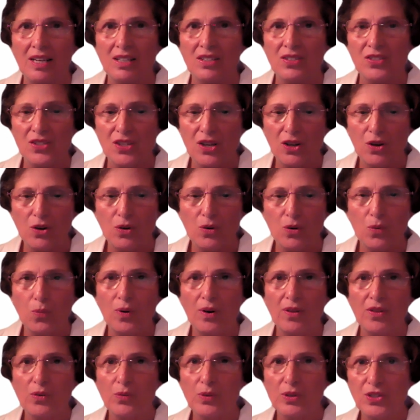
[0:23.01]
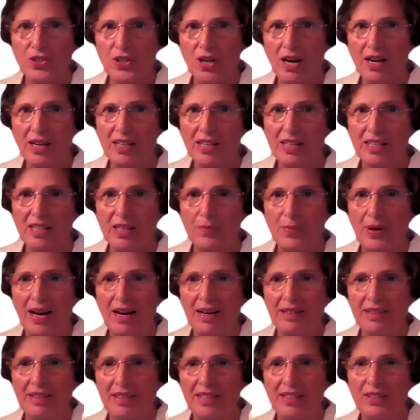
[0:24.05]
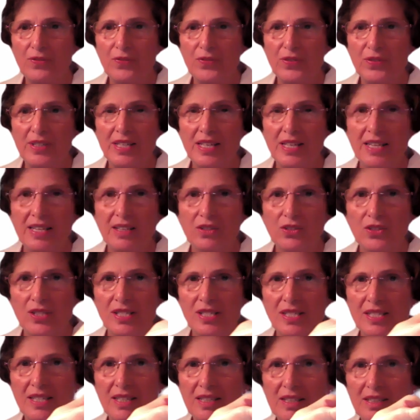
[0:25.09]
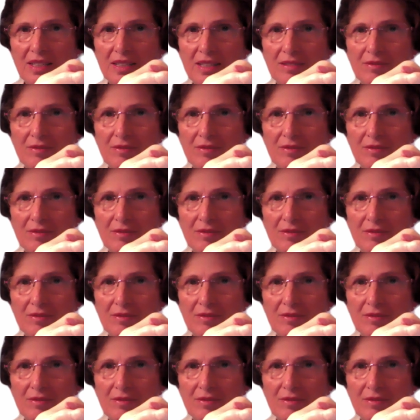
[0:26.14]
So whether we're talking about infant heel stick